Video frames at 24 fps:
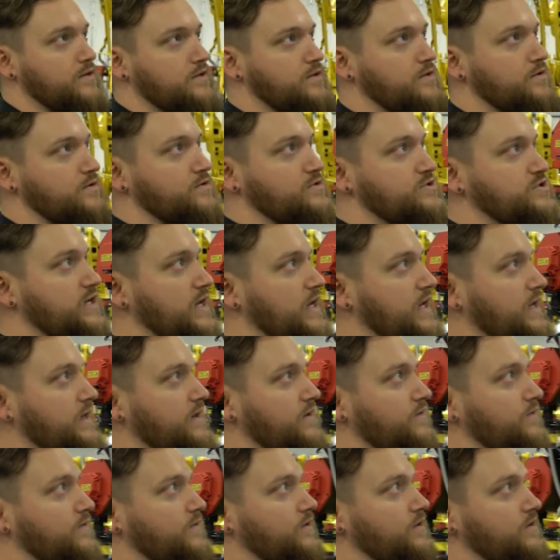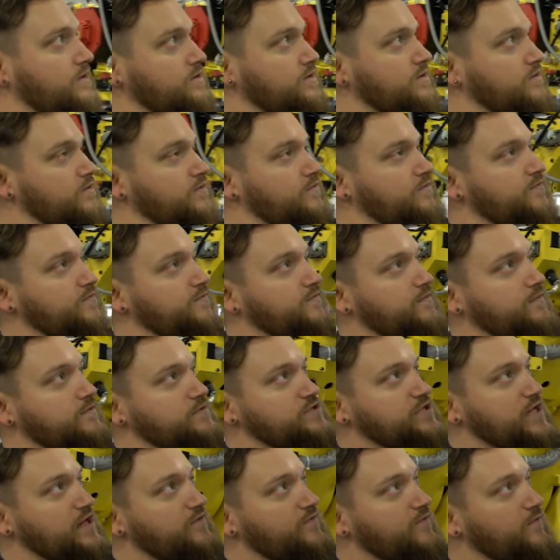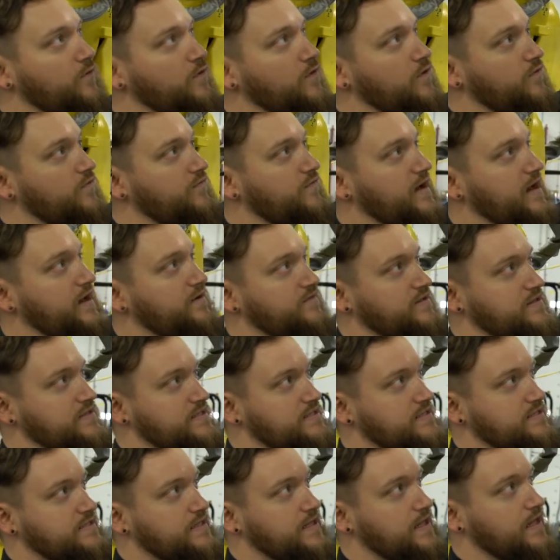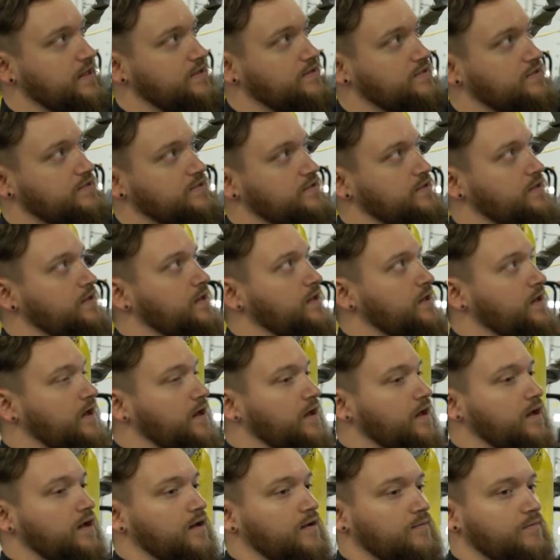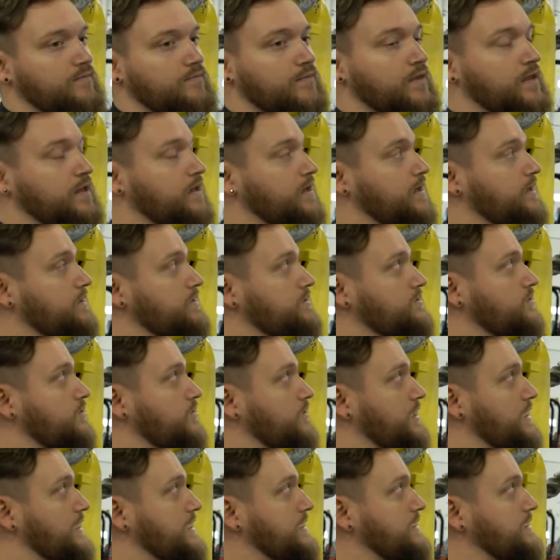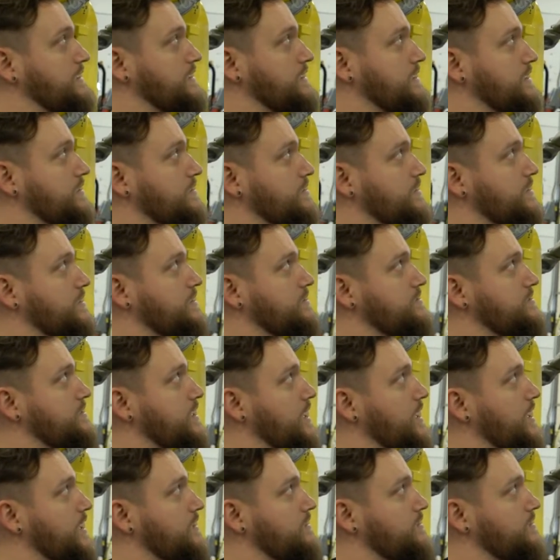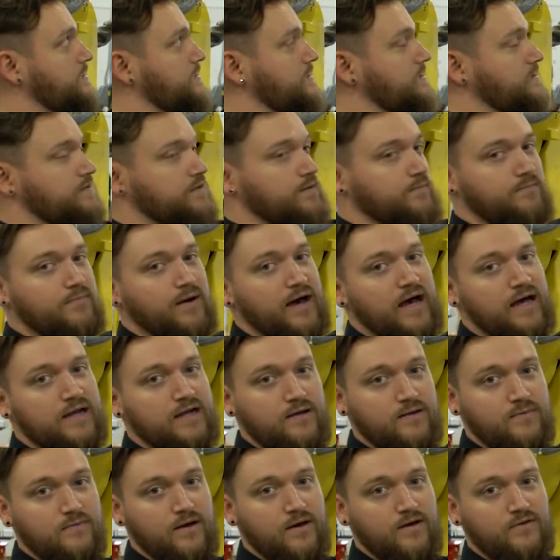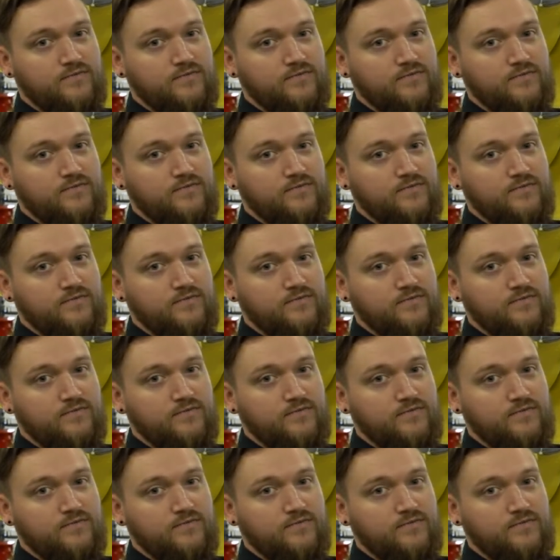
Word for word: Your J, your J4, 5, and 6 um, your inlet is on the bottom